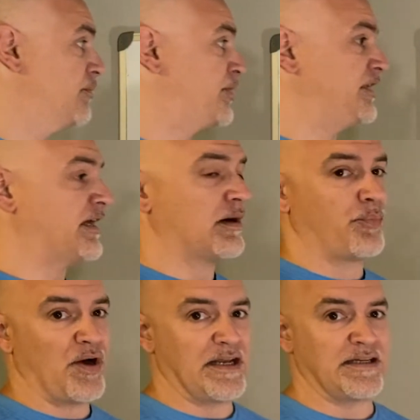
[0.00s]
But you got to
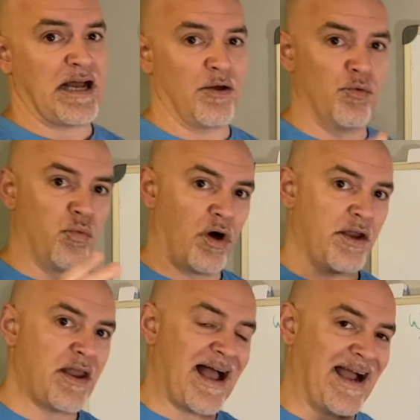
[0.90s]
break it down
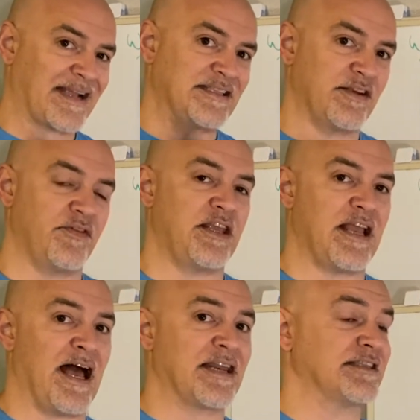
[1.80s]
one activity
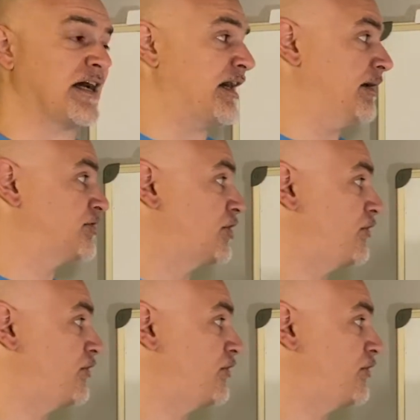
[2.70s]
at a time. So